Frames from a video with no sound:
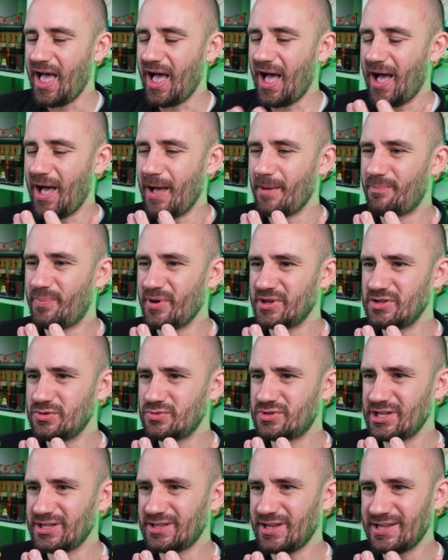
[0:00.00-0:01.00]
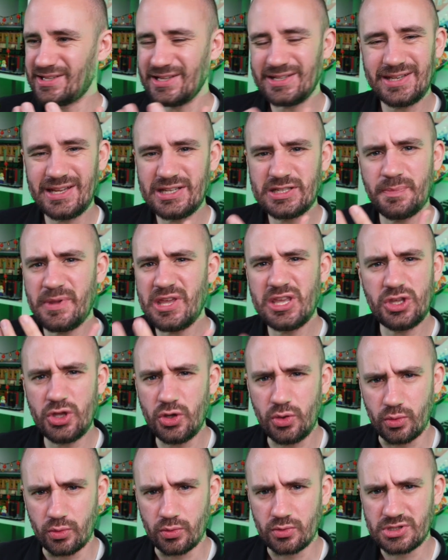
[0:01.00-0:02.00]
But it didn't need to be
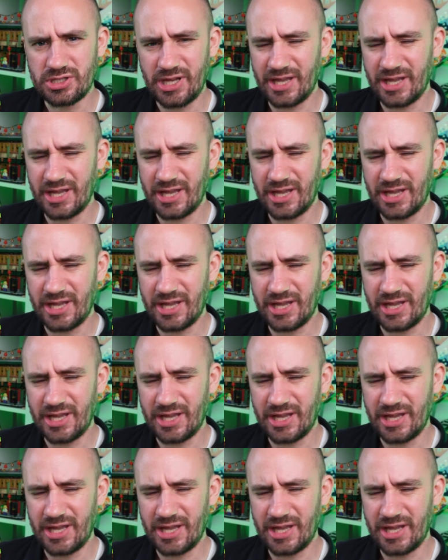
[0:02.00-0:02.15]
huge.